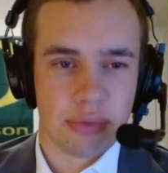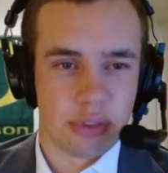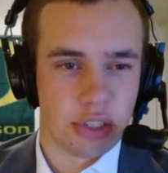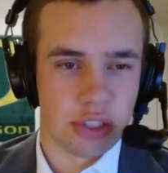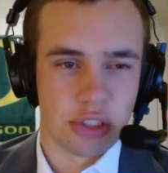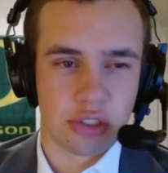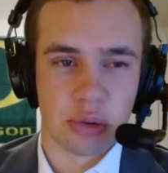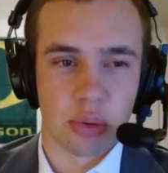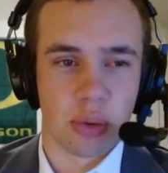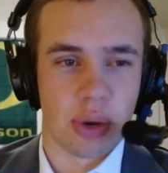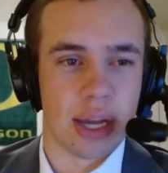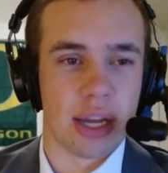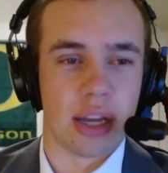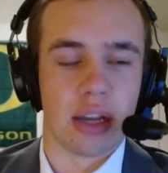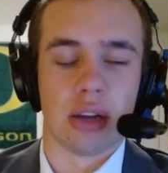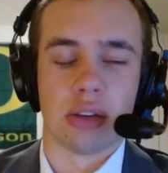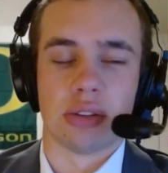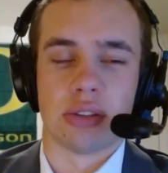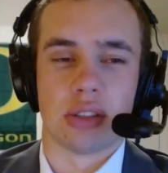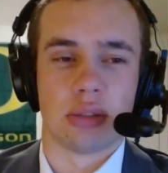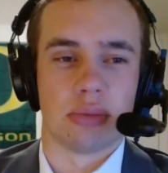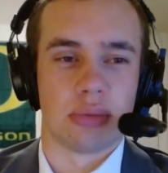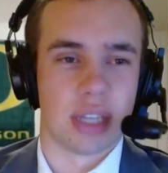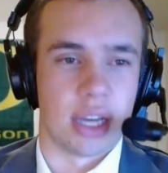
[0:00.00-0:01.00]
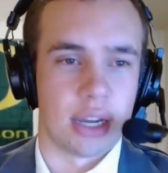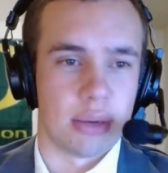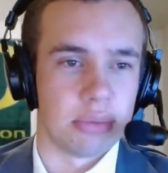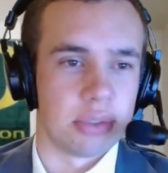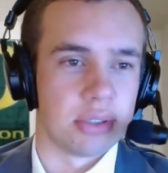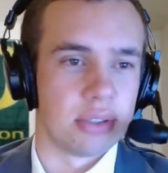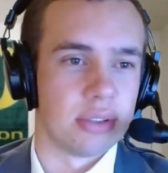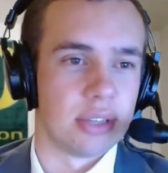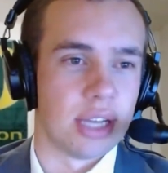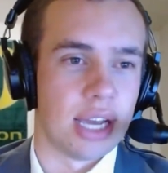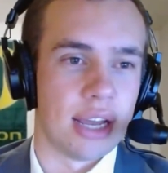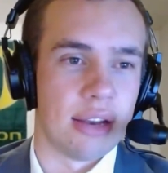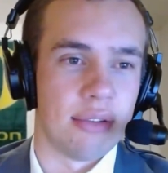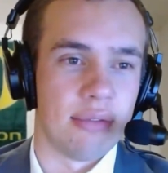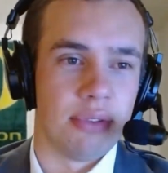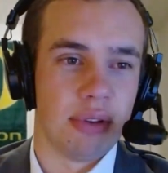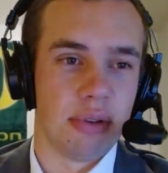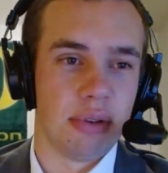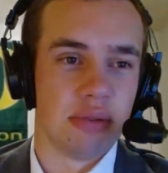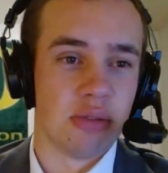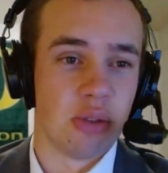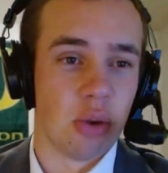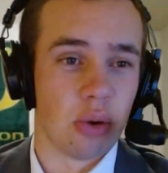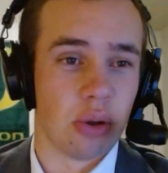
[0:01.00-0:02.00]
Just the way it goes sometimes.
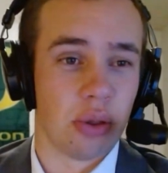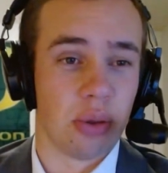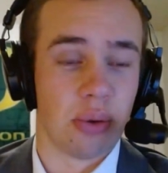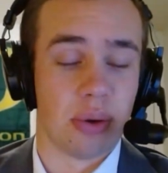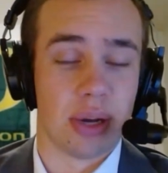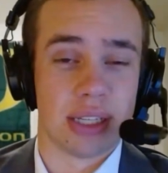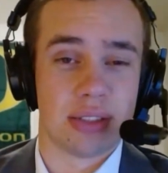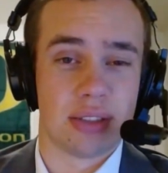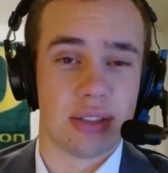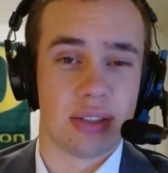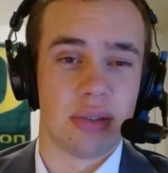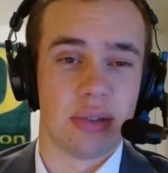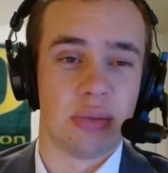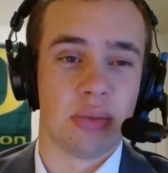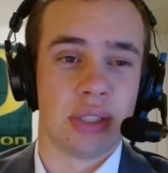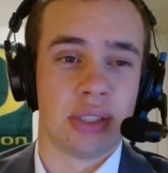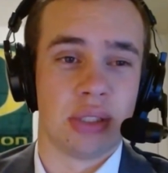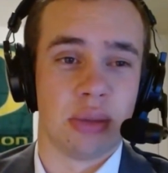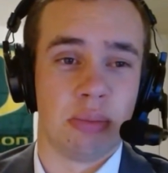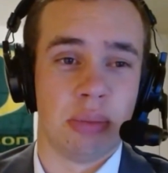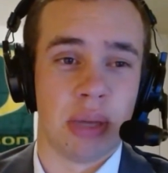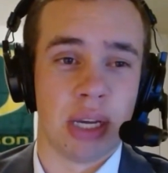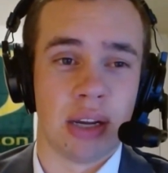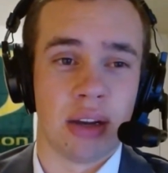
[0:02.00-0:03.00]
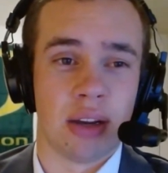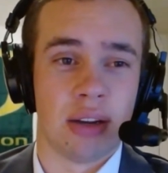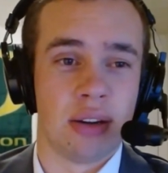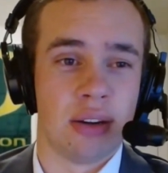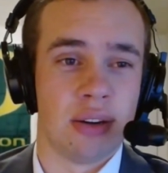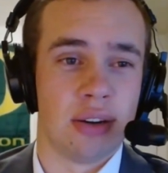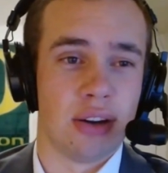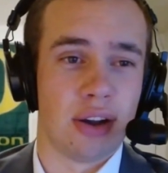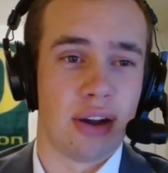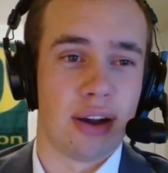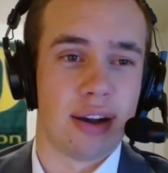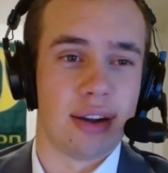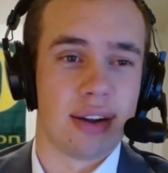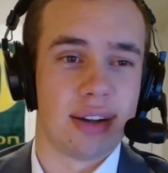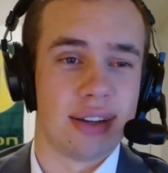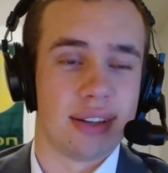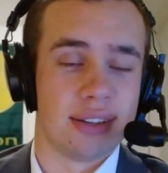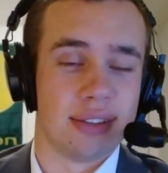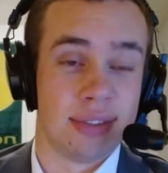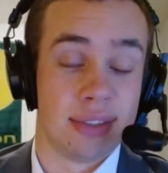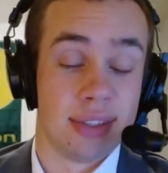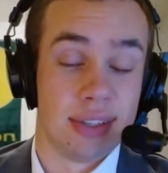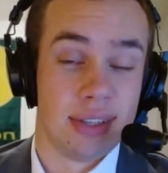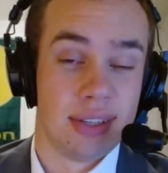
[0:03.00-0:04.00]
And Northwestern was a big underdog
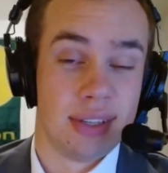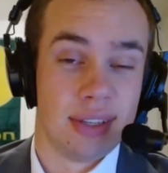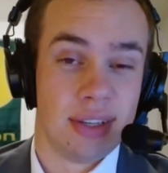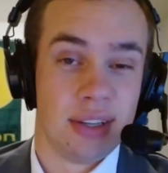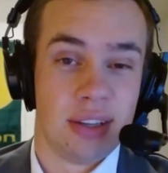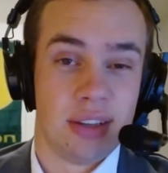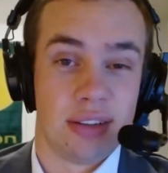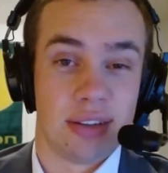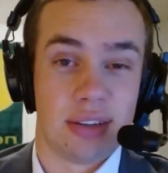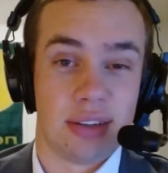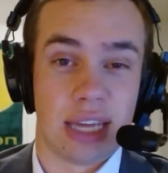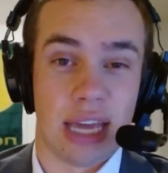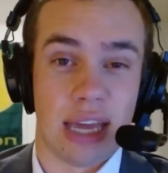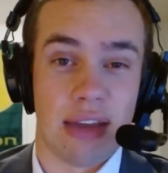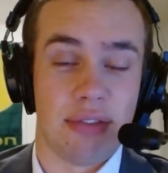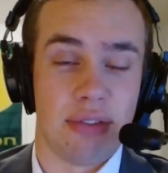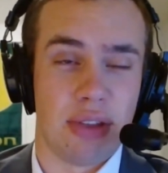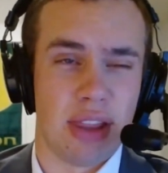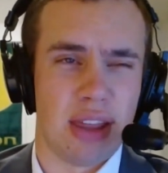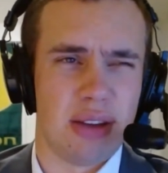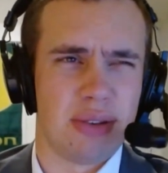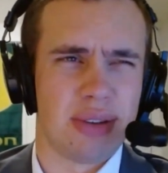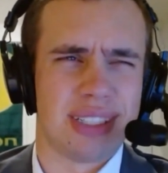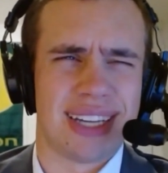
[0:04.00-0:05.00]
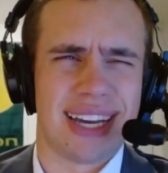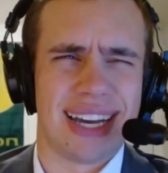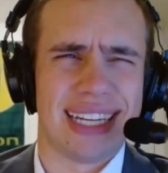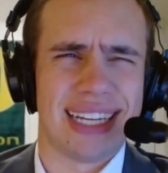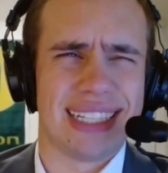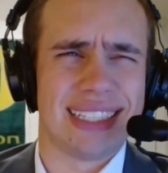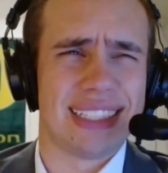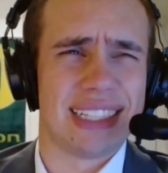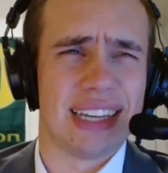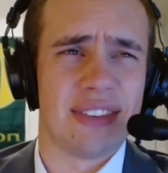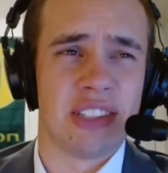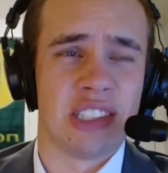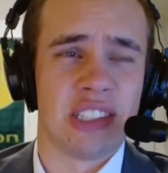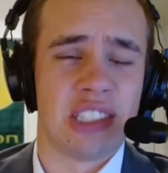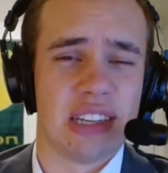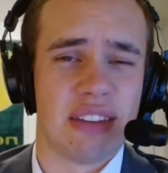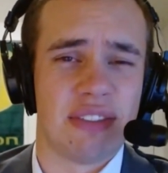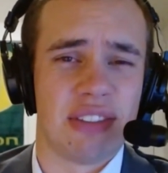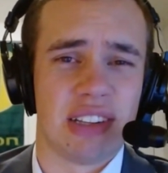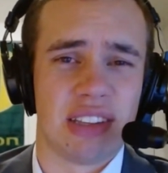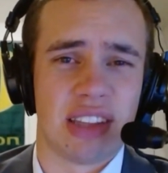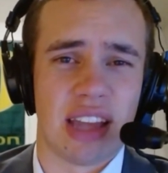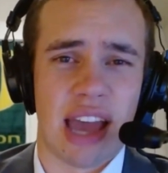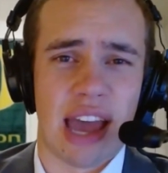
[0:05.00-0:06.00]
and gave it. They were tied
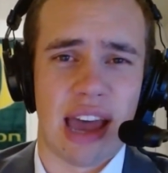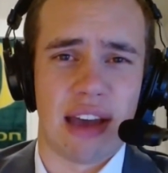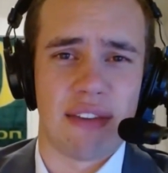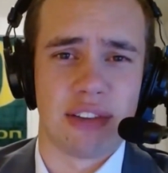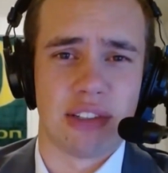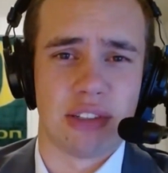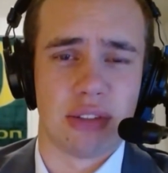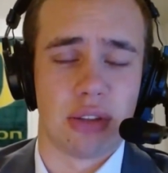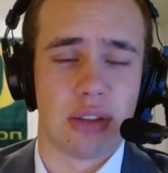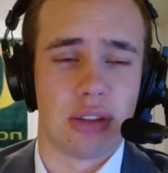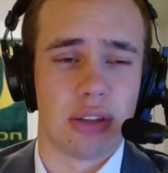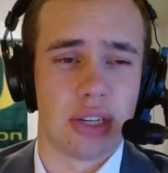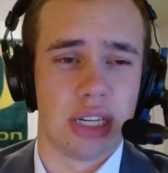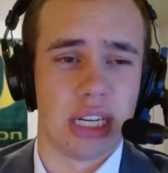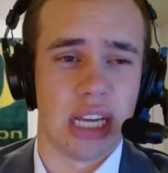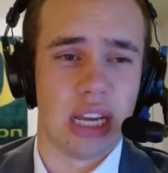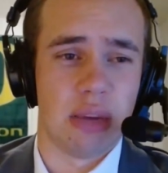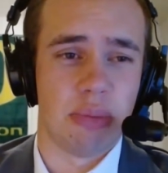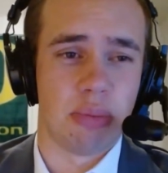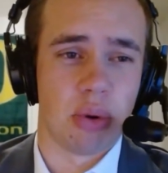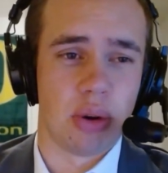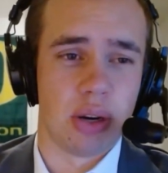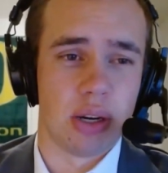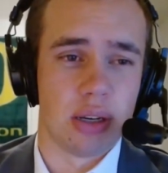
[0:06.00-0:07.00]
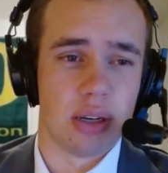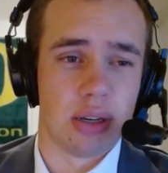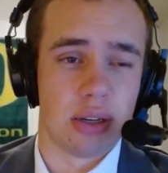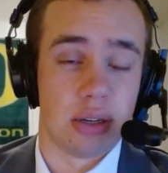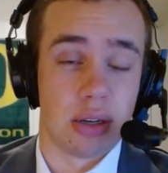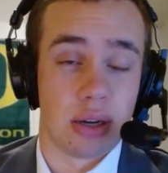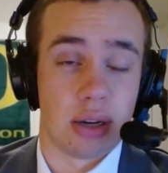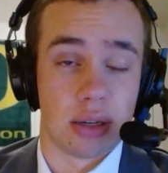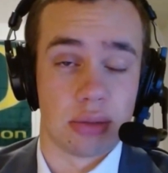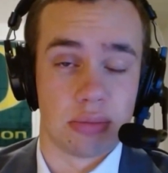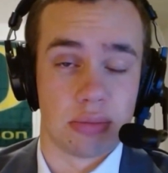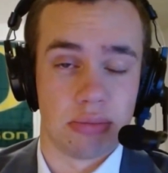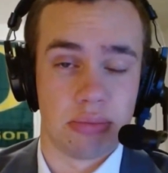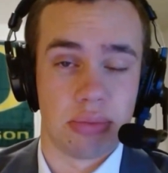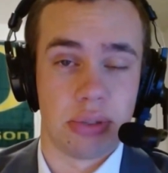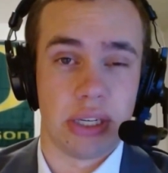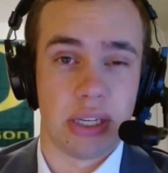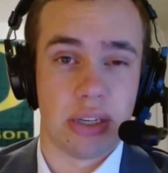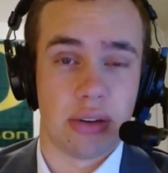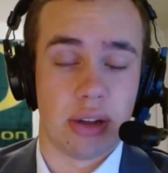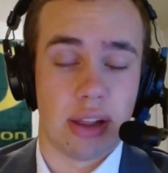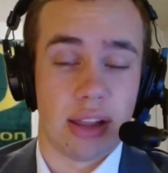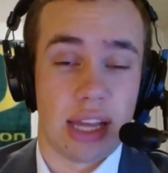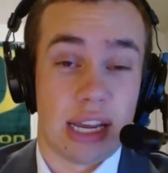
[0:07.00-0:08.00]
7-7 at the half as a 38-point underdog.
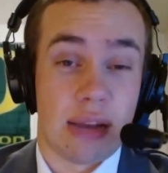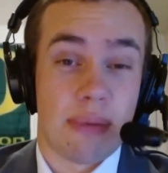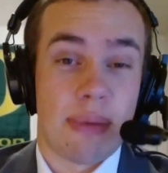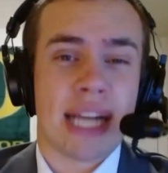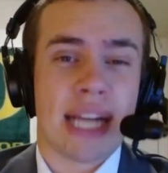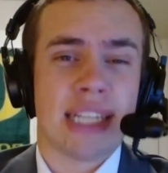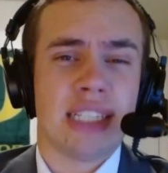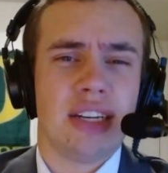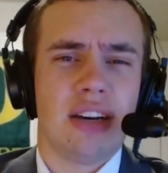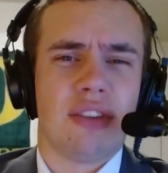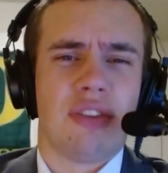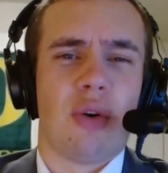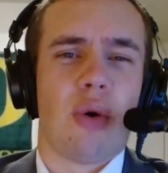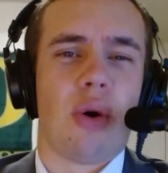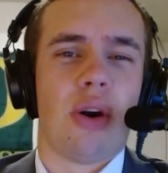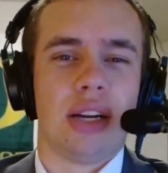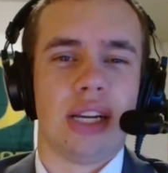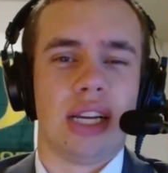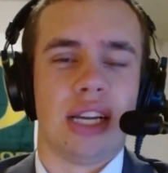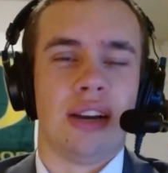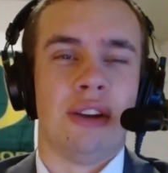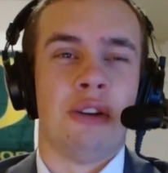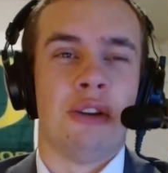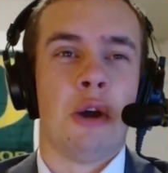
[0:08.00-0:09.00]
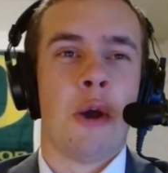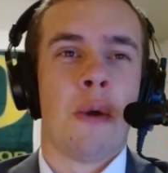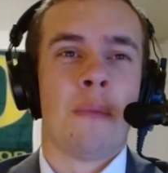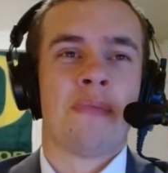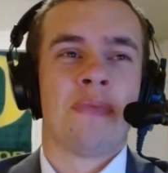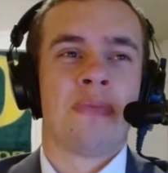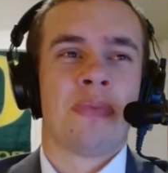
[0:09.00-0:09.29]
Pretty crazy. Like, imagine if Oregon